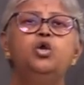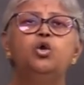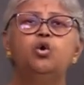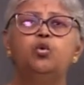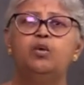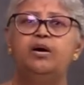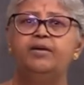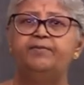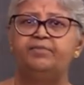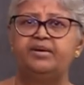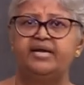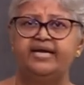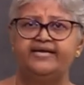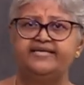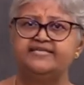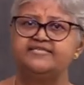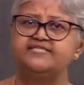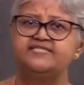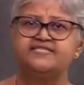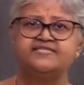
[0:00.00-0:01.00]
lower
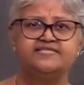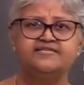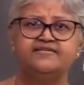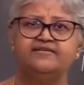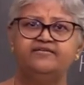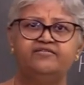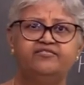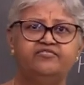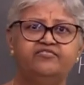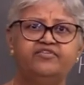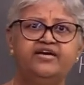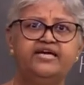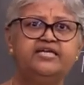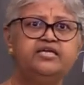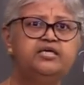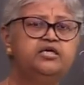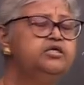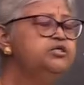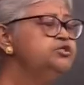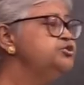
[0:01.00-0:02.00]
price. Fine.